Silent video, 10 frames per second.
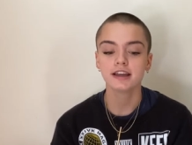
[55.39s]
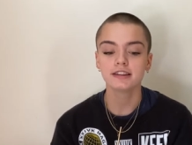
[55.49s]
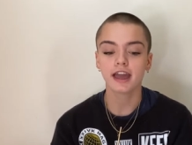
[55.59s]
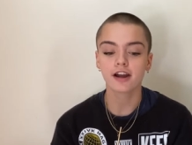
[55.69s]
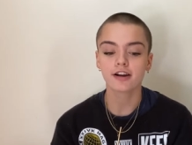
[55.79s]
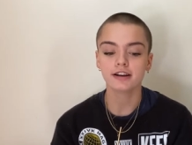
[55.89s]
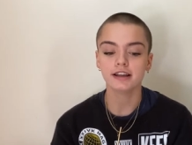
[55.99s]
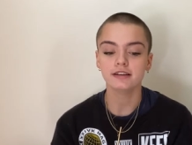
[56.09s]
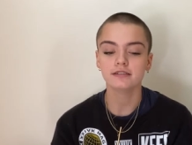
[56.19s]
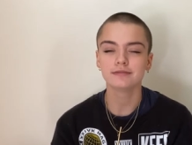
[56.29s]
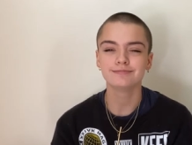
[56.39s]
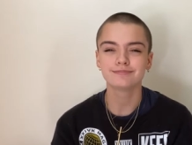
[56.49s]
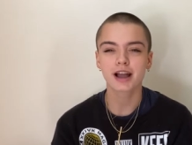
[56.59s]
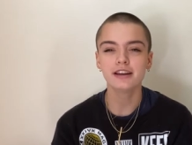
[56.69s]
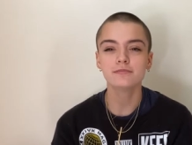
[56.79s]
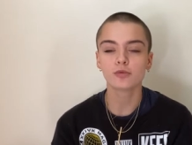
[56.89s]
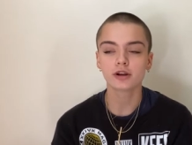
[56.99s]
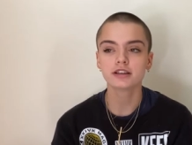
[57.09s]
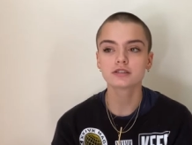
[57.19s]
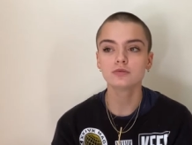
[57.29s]
They are in kind of
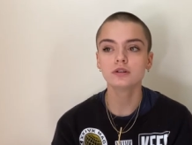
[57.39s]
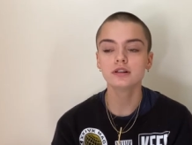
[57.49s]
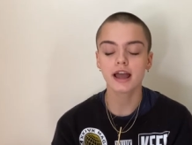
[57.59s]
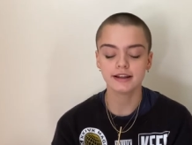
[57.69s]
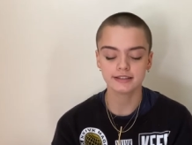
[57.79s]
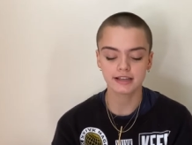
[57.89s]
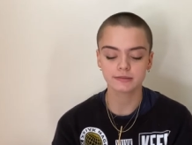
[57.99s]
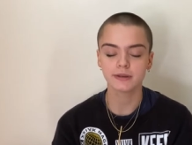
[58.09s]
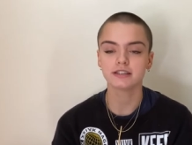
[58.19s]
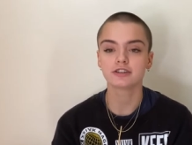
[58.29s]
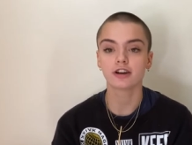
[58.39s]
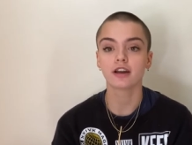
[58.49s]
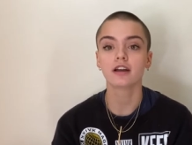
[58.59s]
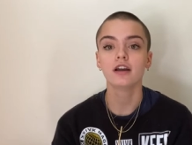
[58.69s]
boarding school and it takes place during